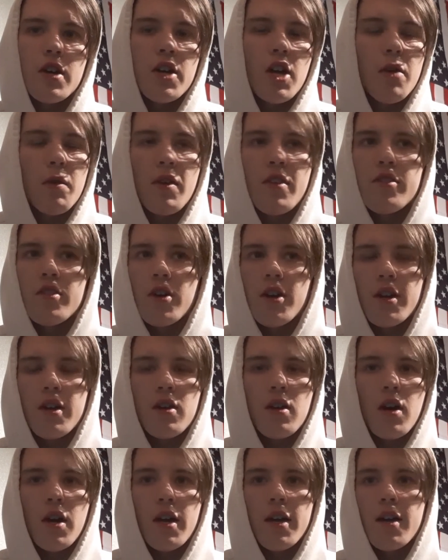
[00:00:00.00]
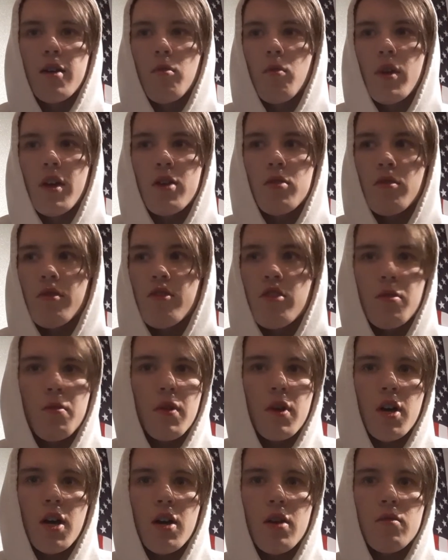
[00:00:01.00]
I know he signed like a week or two
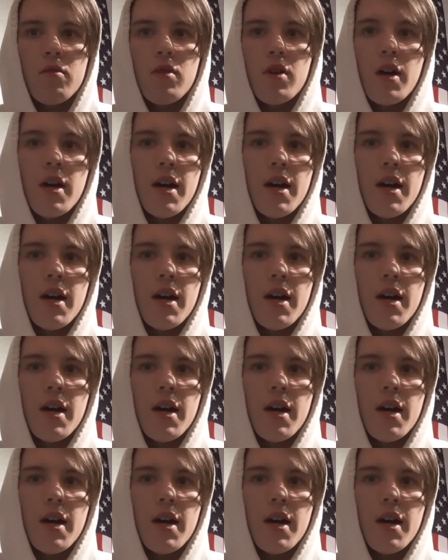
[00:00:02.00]
ago,